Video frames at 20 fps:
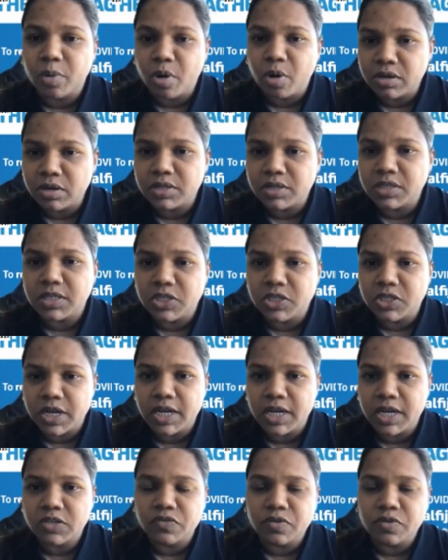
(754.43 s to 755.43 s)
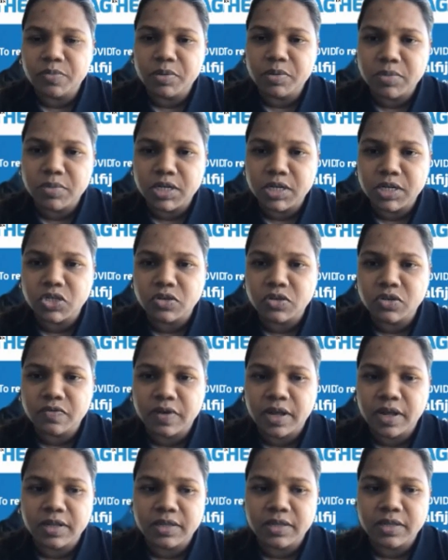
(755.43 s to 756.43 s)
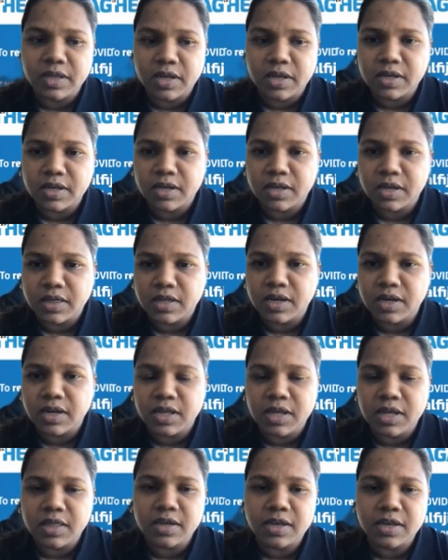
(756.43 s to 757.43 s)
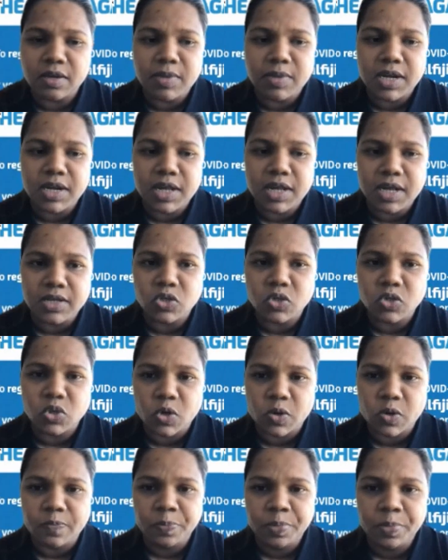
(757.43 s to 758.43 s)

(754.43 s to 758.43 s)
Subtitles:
policy change from the Ministry of Health in the coming days or so.